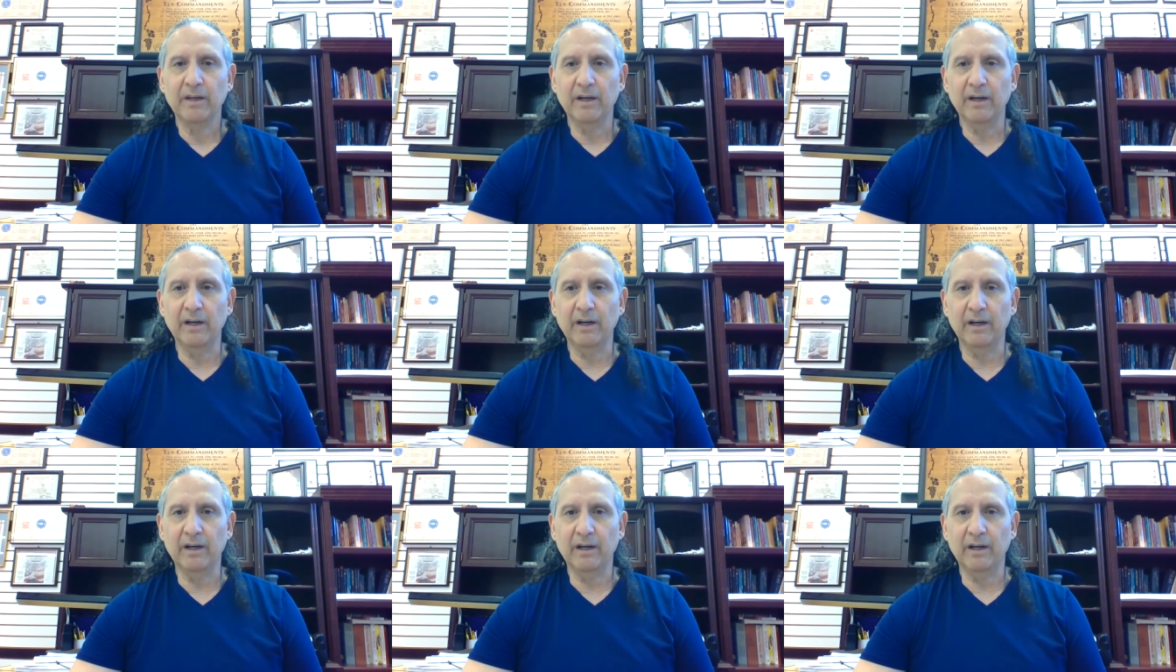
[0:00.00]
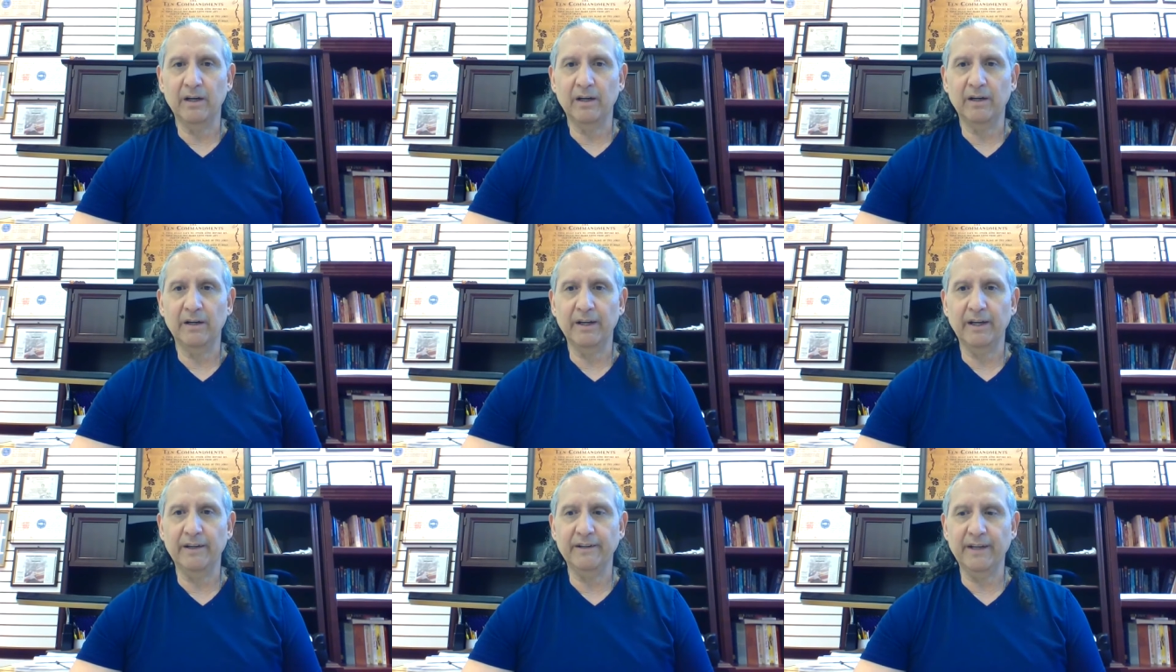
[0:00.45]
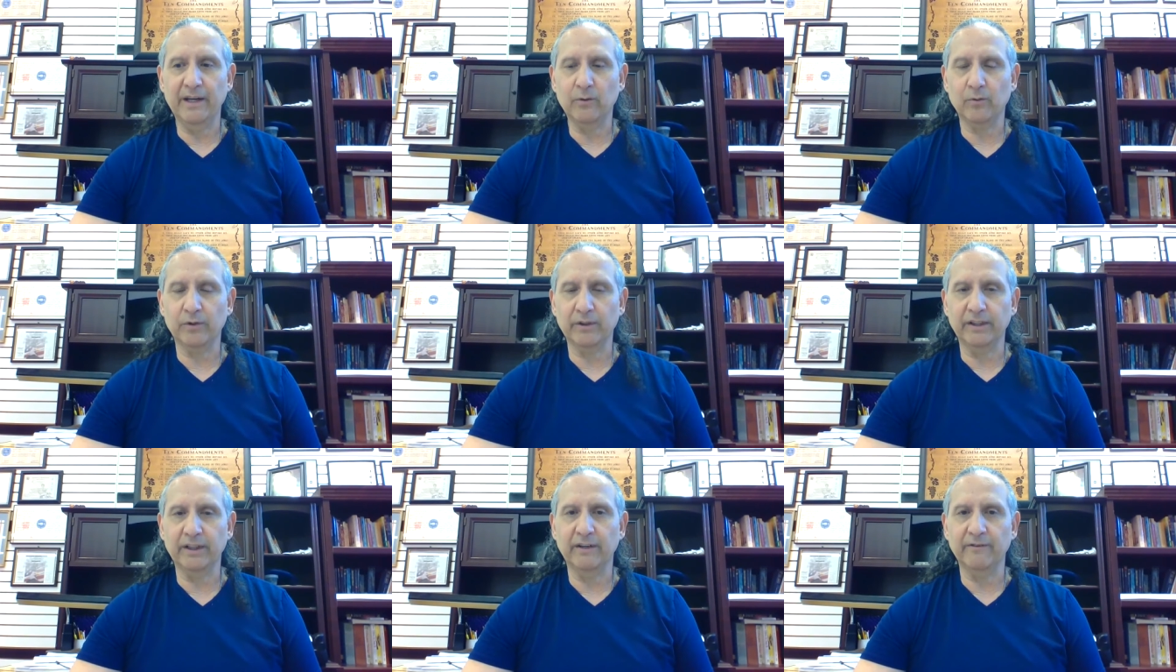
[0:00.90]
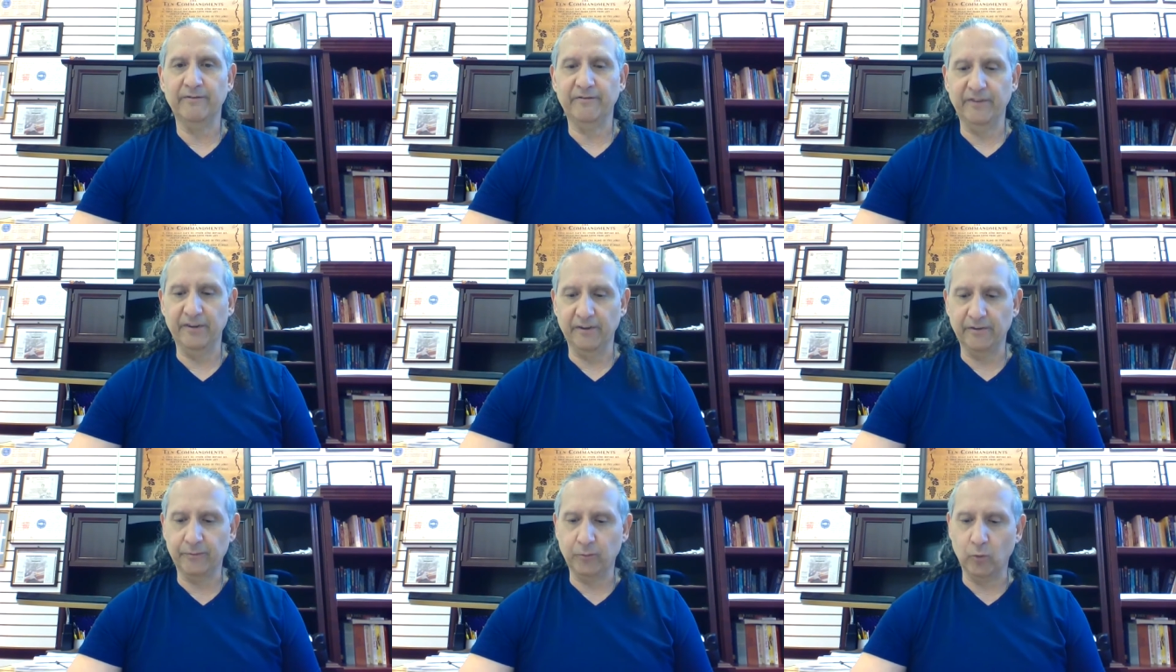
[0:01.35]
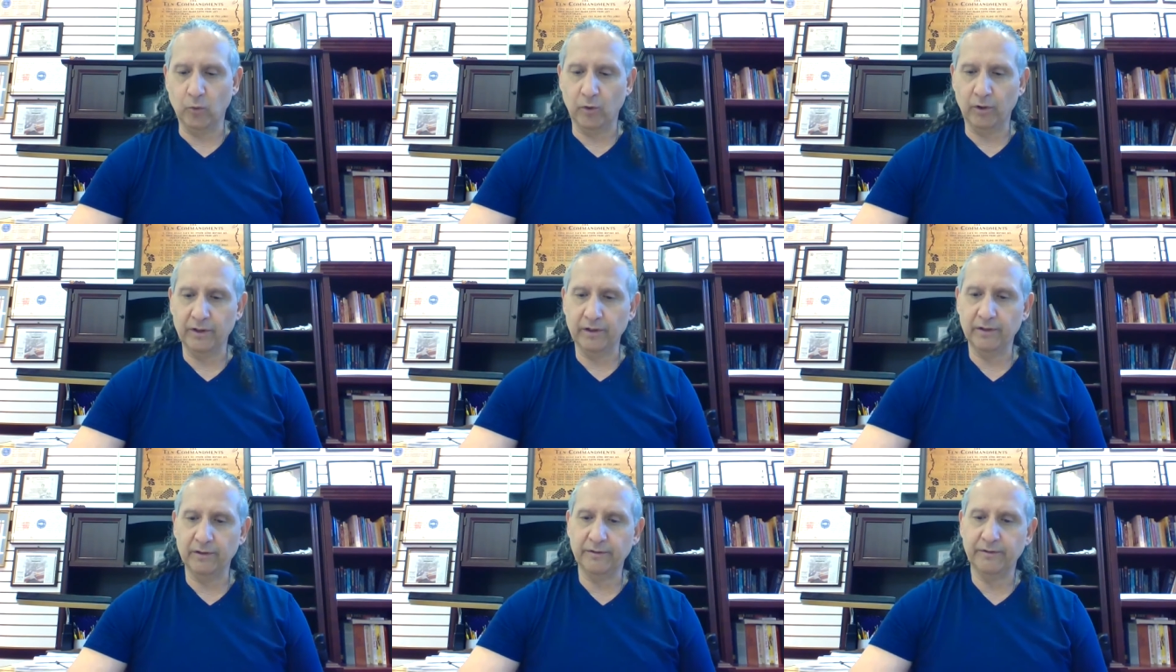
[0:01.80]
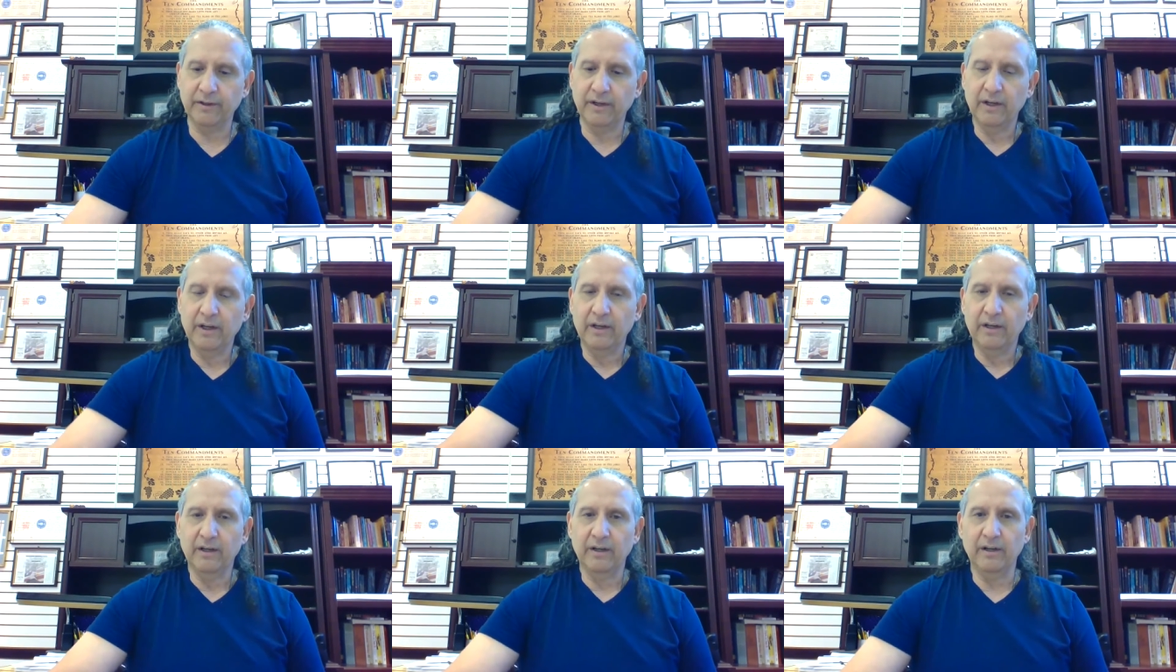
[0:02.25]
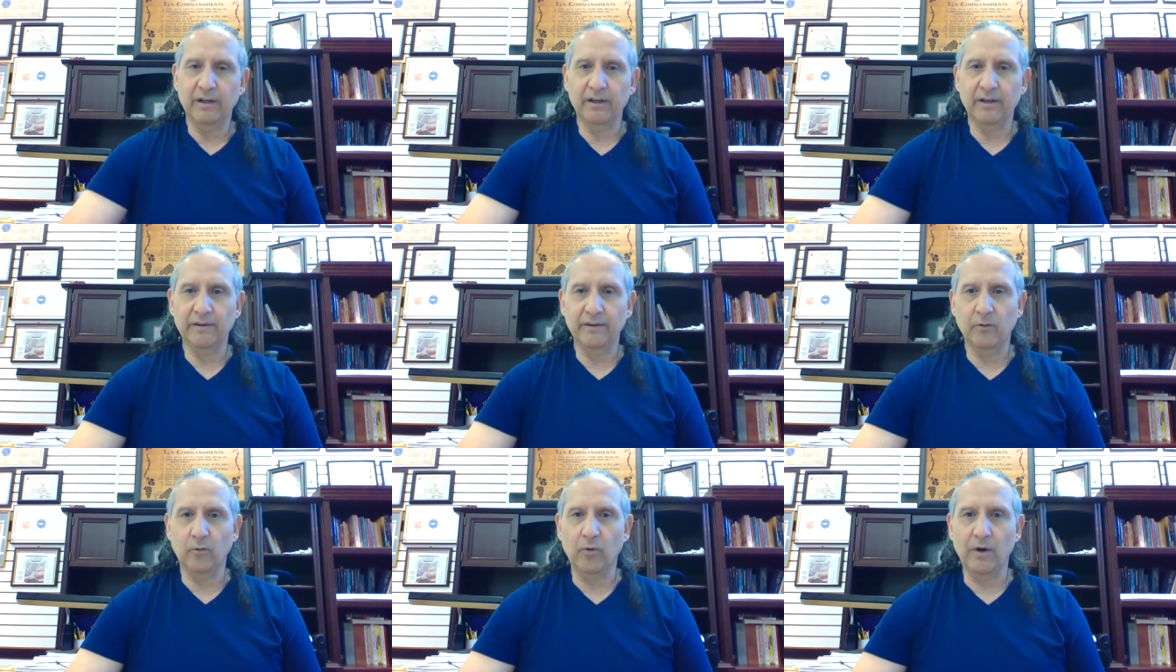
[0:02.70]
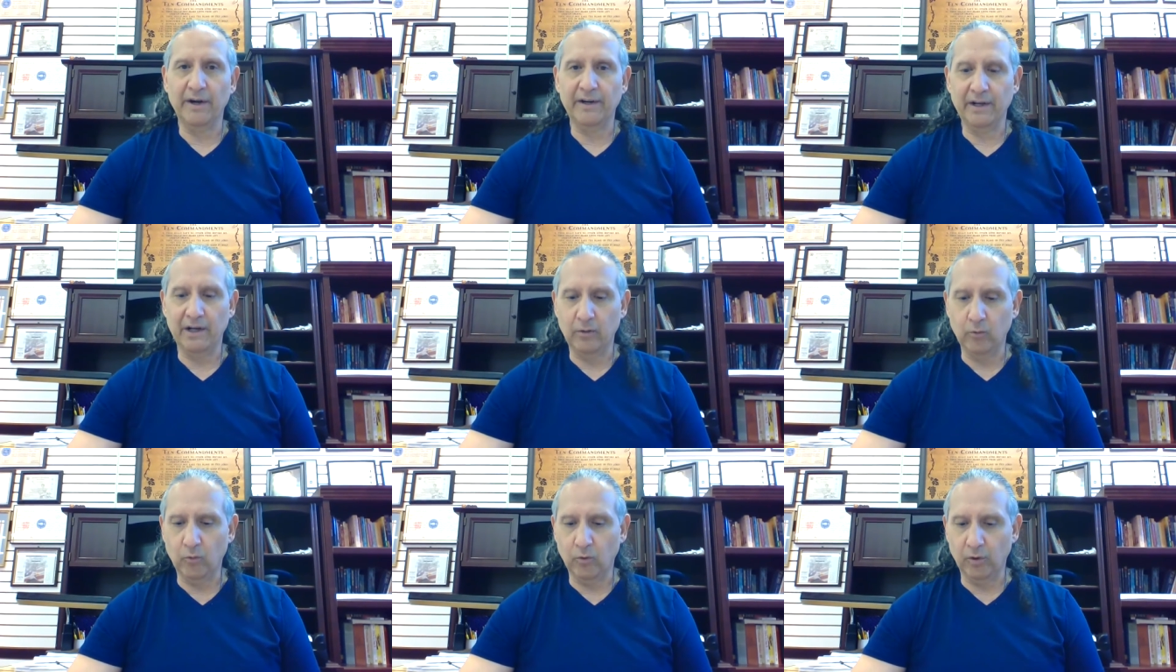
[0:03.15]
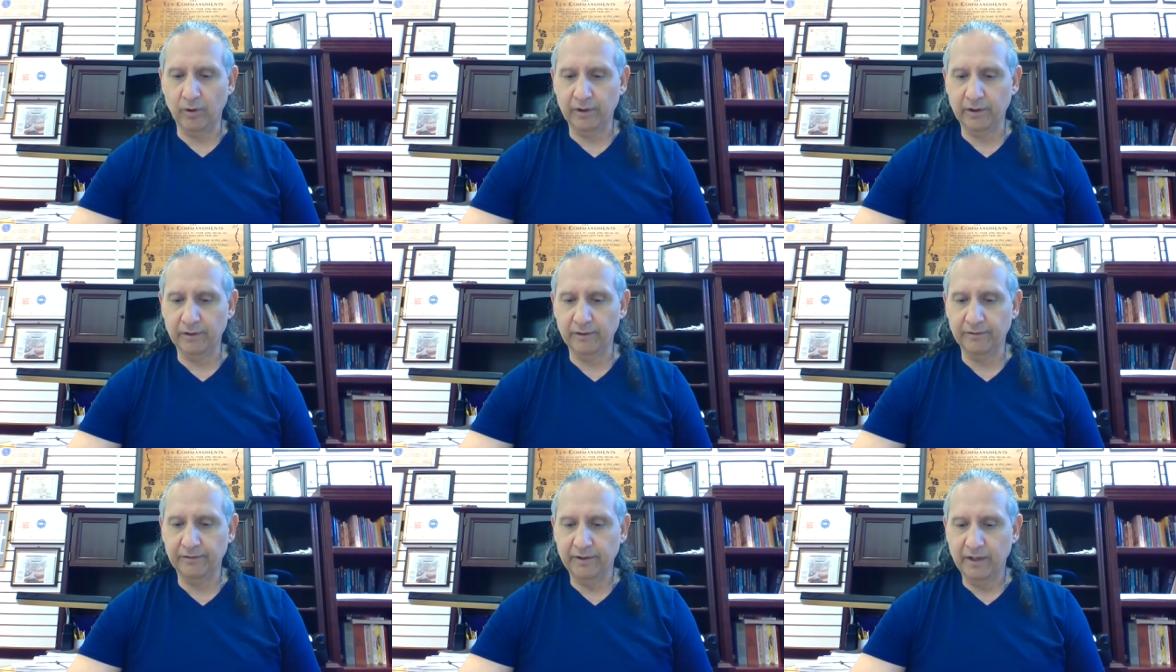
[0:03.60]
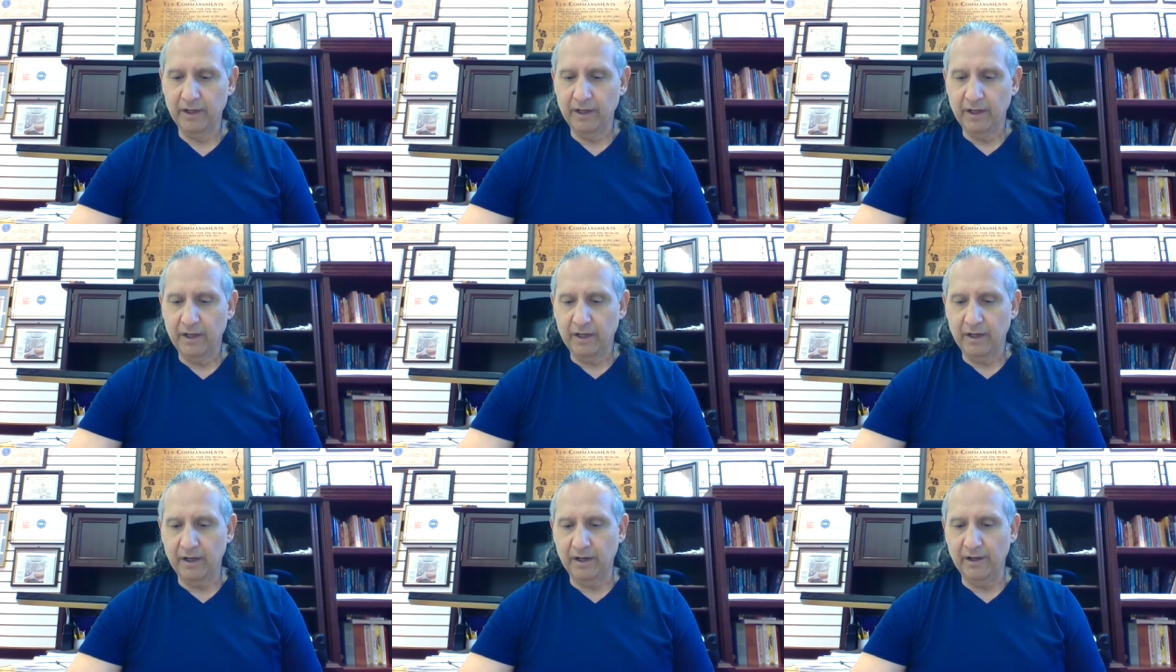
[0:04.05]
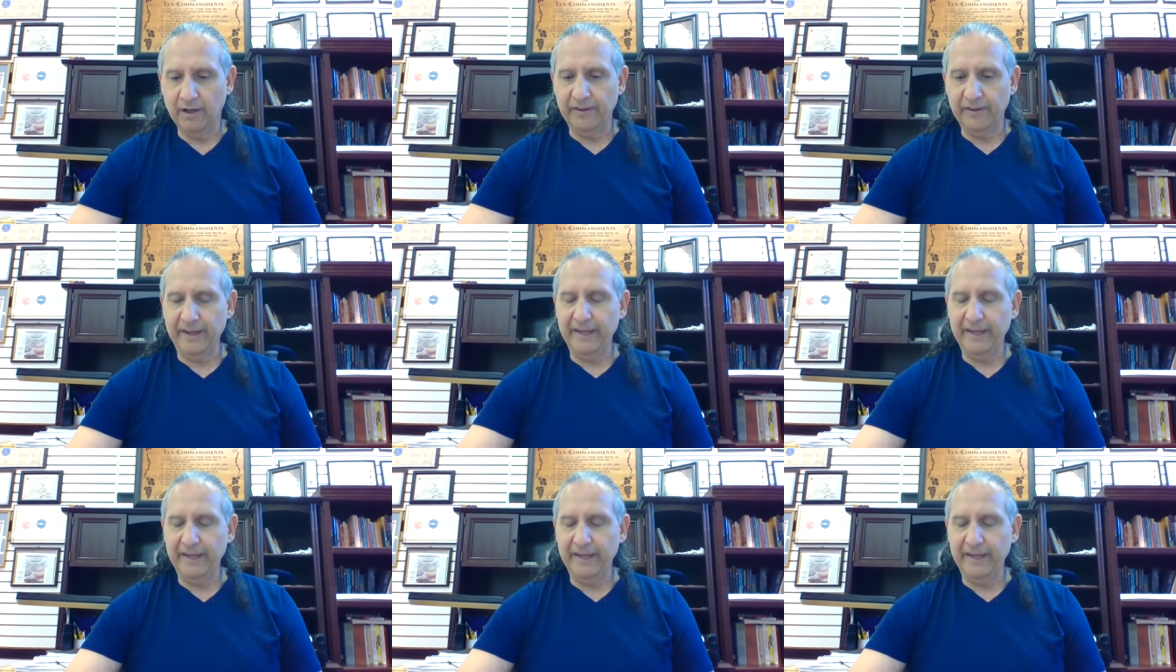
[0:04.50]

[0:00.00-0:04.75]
and they were, again, fierce warriors, the Hwarang warriors. The